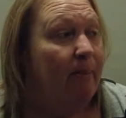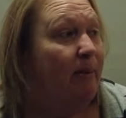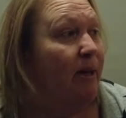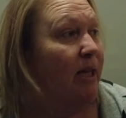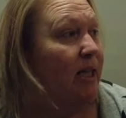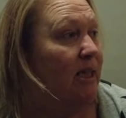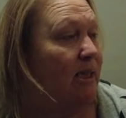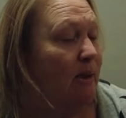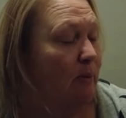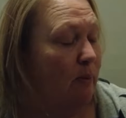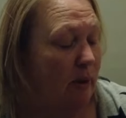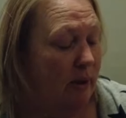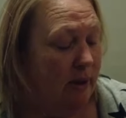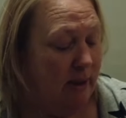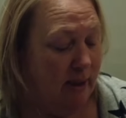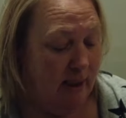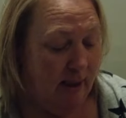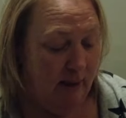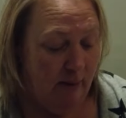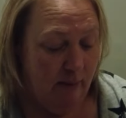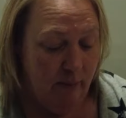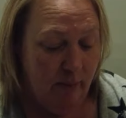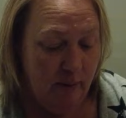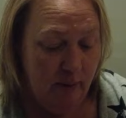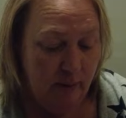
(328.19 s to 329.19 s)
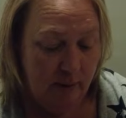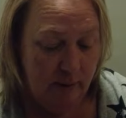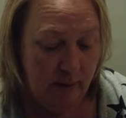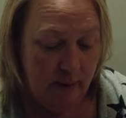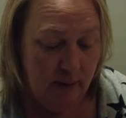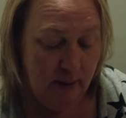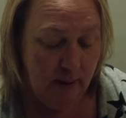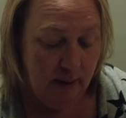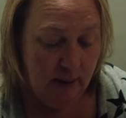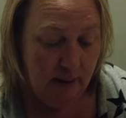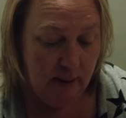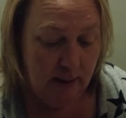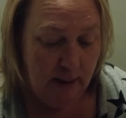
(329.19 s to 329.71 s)
I mean, it's what now?
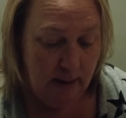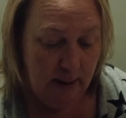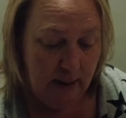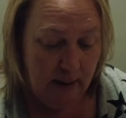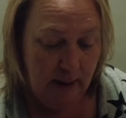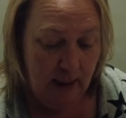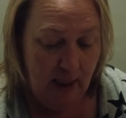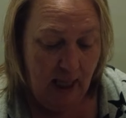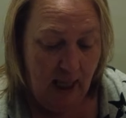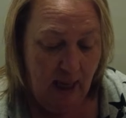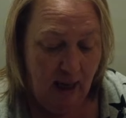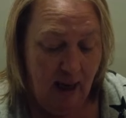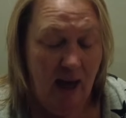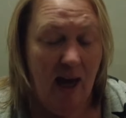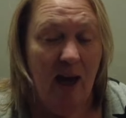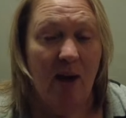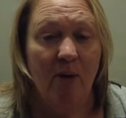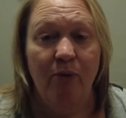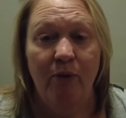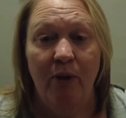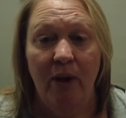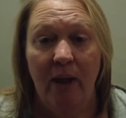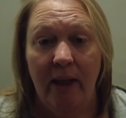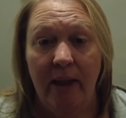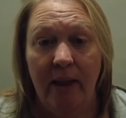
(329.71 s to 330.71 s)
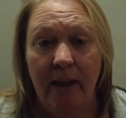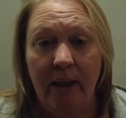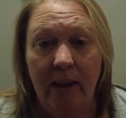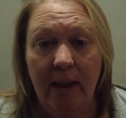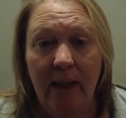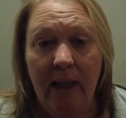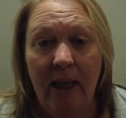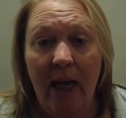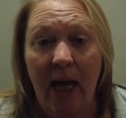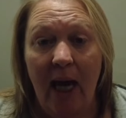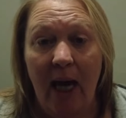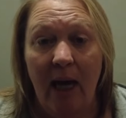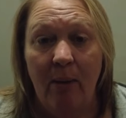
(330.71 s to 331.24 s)
Half nine
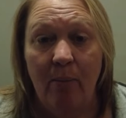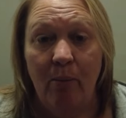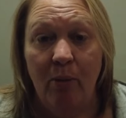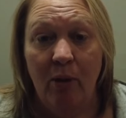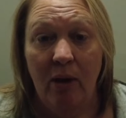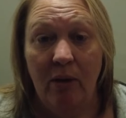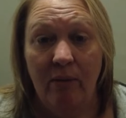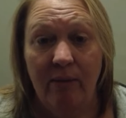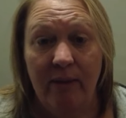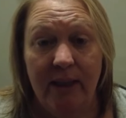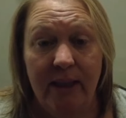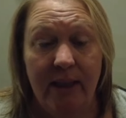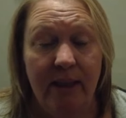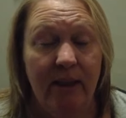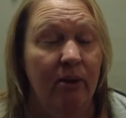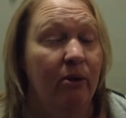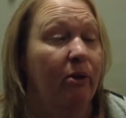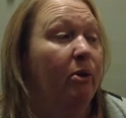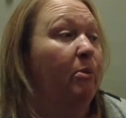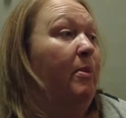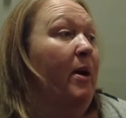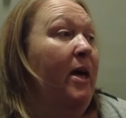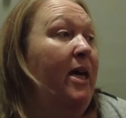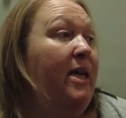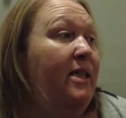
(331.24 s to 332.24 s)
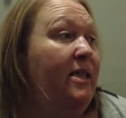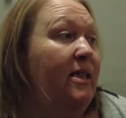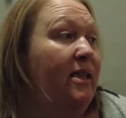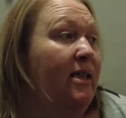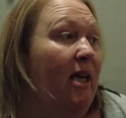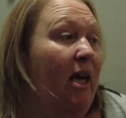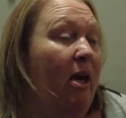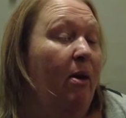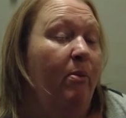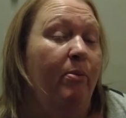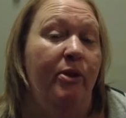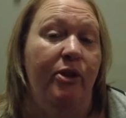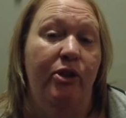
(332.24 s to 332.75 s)
and we're all ready to go to bed.
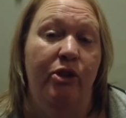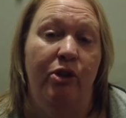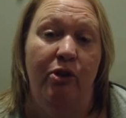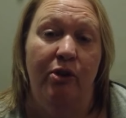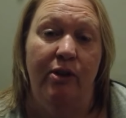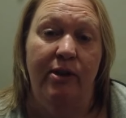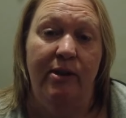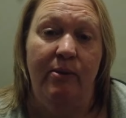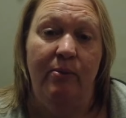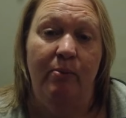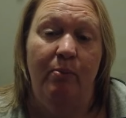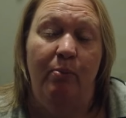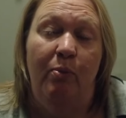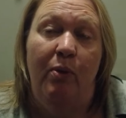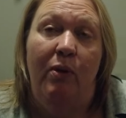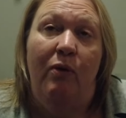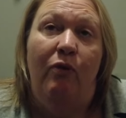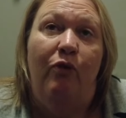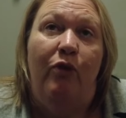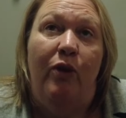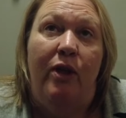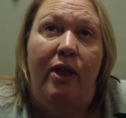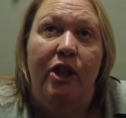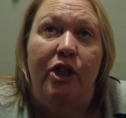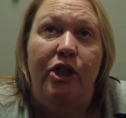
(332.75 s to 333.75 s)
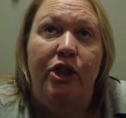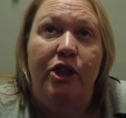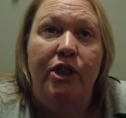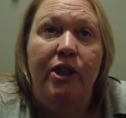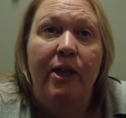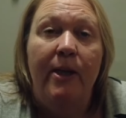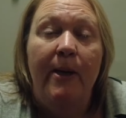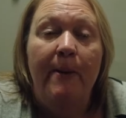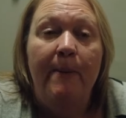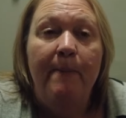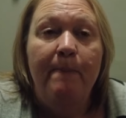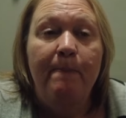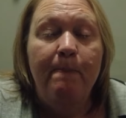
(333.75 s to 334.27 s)
It was just, we finished
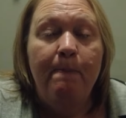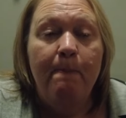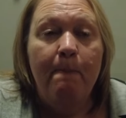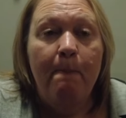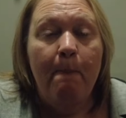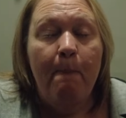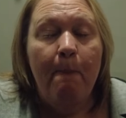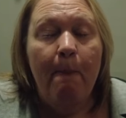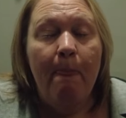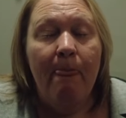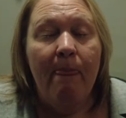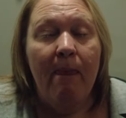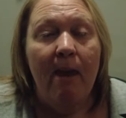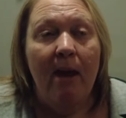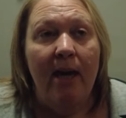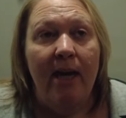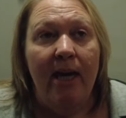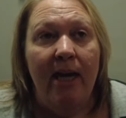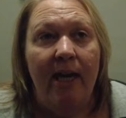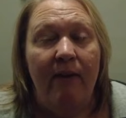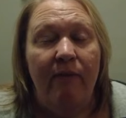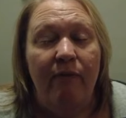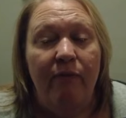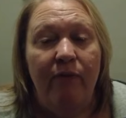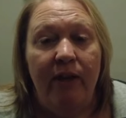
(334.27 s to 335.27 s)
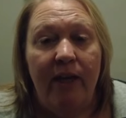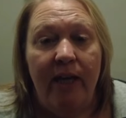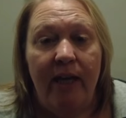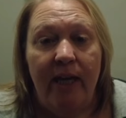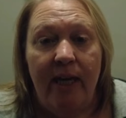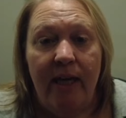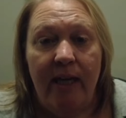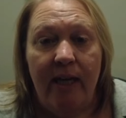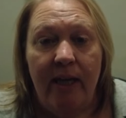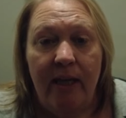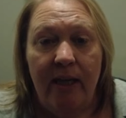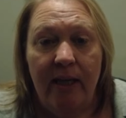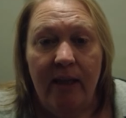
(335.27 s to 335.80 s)
in
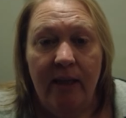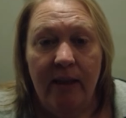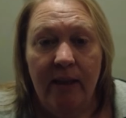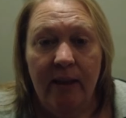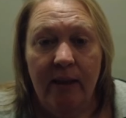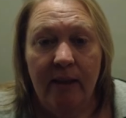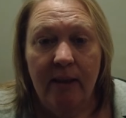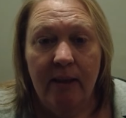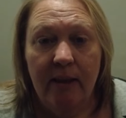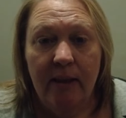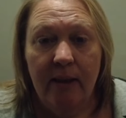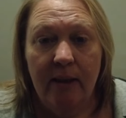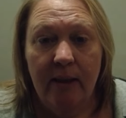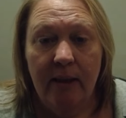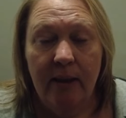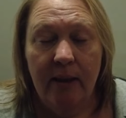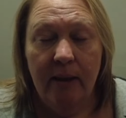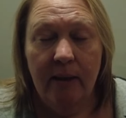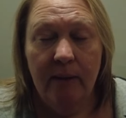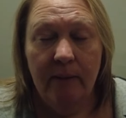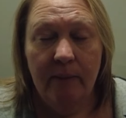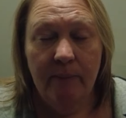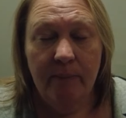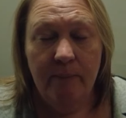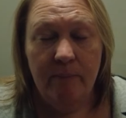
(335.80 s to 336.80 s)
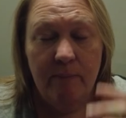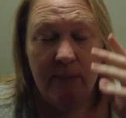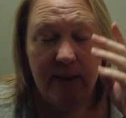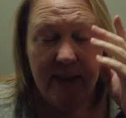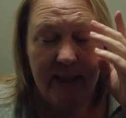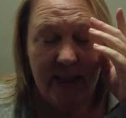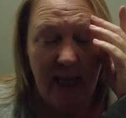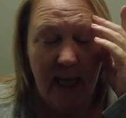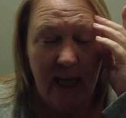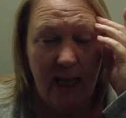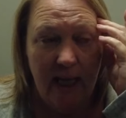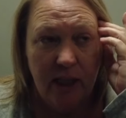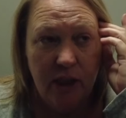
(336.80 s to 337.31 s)
the
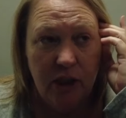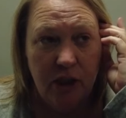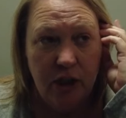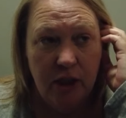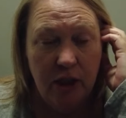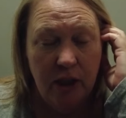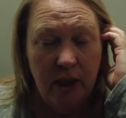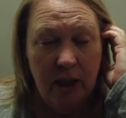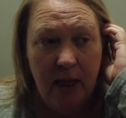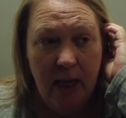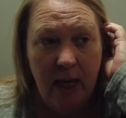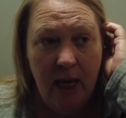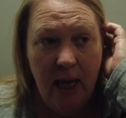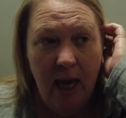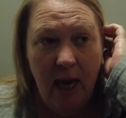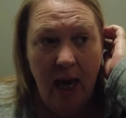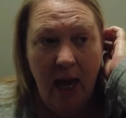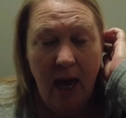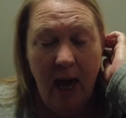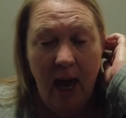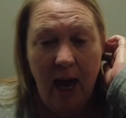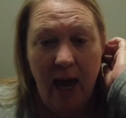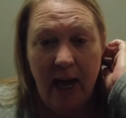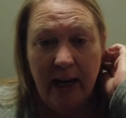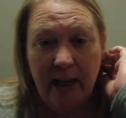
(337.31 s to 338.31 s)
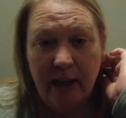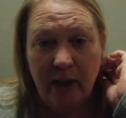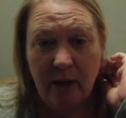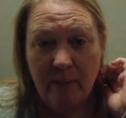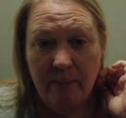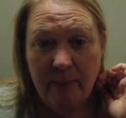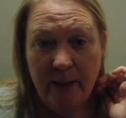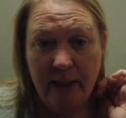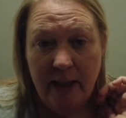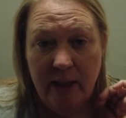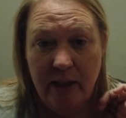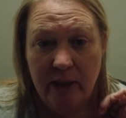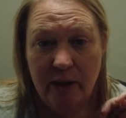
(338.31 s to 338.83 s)
massage and I got
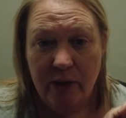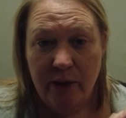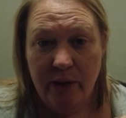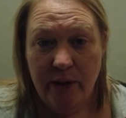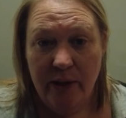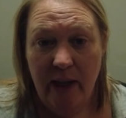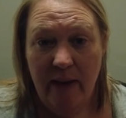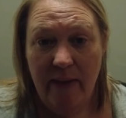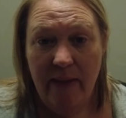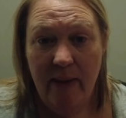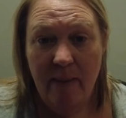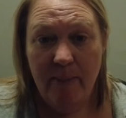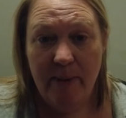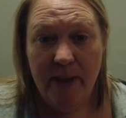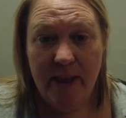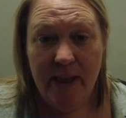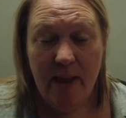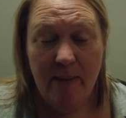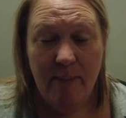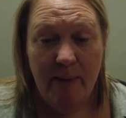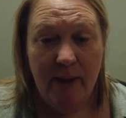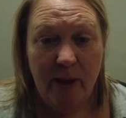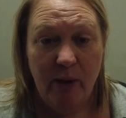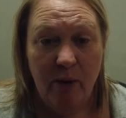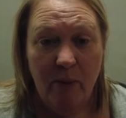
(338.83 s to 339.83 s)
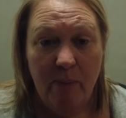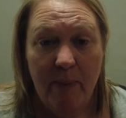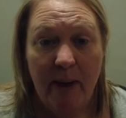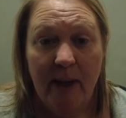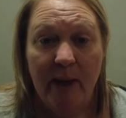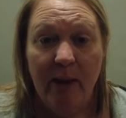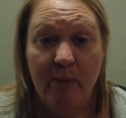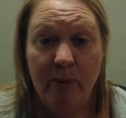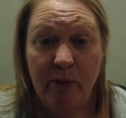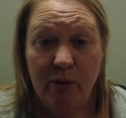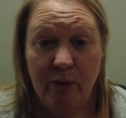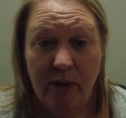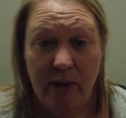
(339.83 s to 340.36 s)
my hair done. And then by the time I'd come back,
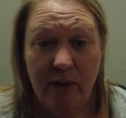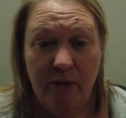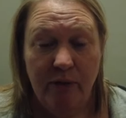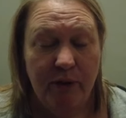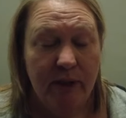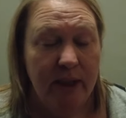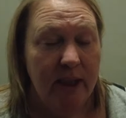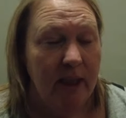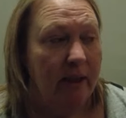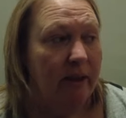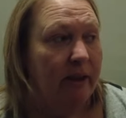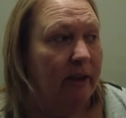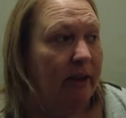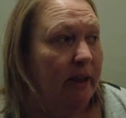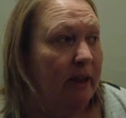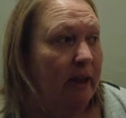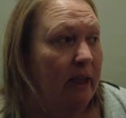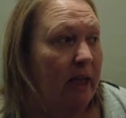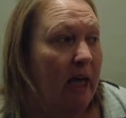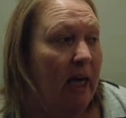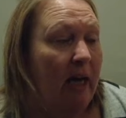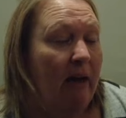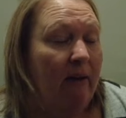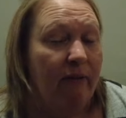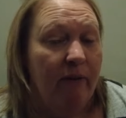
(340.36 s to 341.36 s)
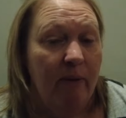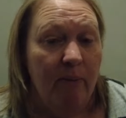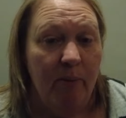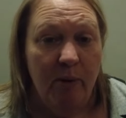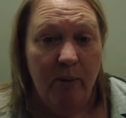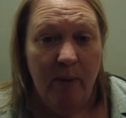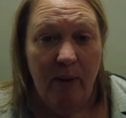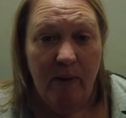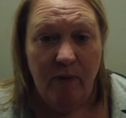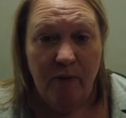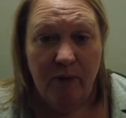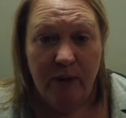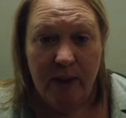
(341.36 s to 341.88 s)
it was ready for dinner. Then we
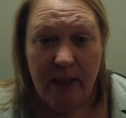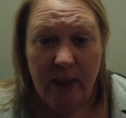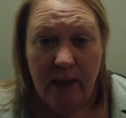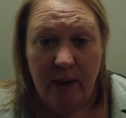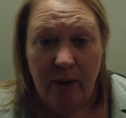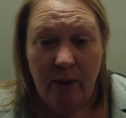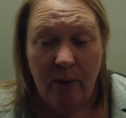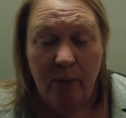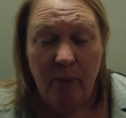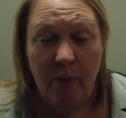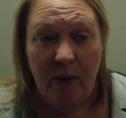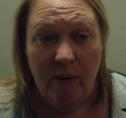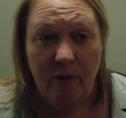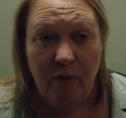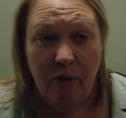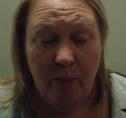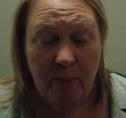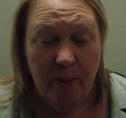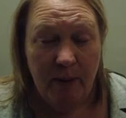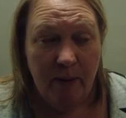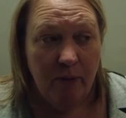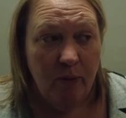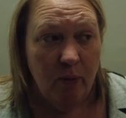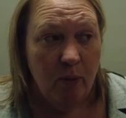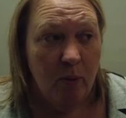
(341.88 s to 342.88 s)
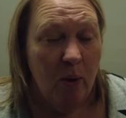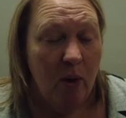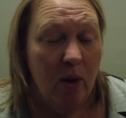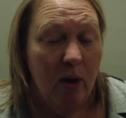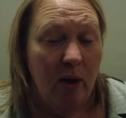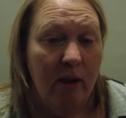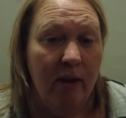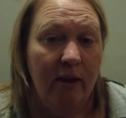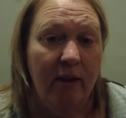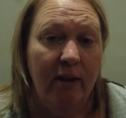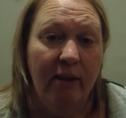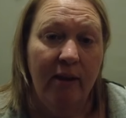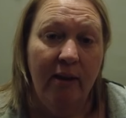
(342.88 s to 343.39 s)
went for dinner, went for a bit of a
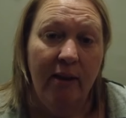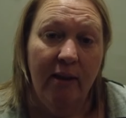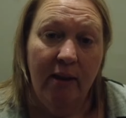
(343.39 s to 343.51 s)
walk.